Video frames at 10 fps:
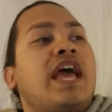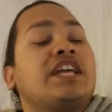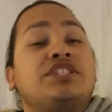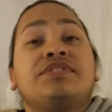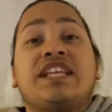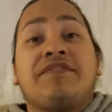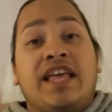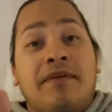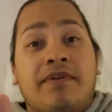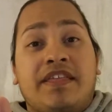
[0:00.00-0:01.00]
And she was
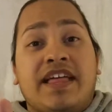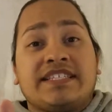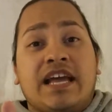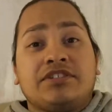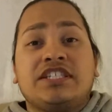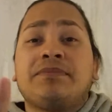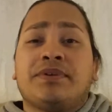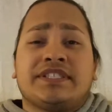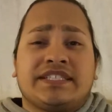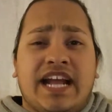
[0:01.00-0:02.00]
definitely having money at that time. She did
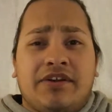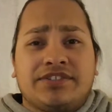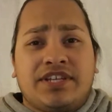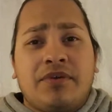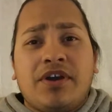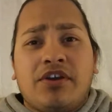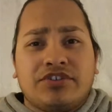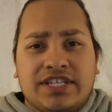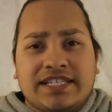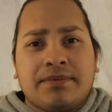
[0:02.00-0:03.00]
Princess Diaries. Okay, we all
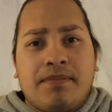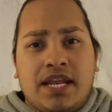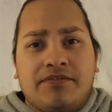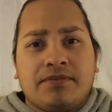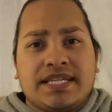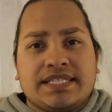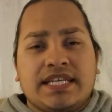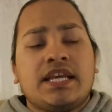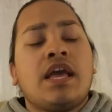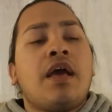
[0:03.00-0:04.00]
know she got some money from
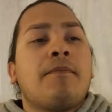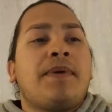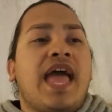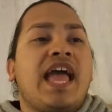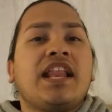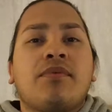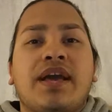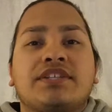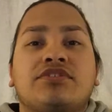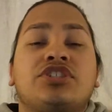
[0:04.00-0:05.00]
Disney. But
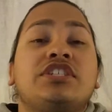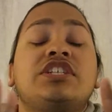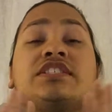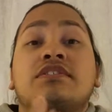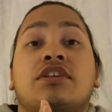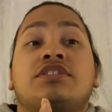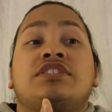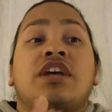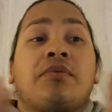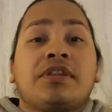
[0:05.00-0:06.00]
anyway, so she just
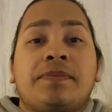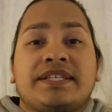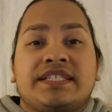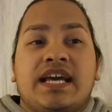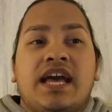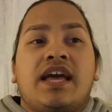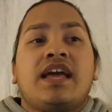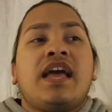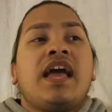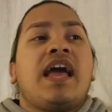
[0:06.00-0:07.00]
stuck with the pixie cut.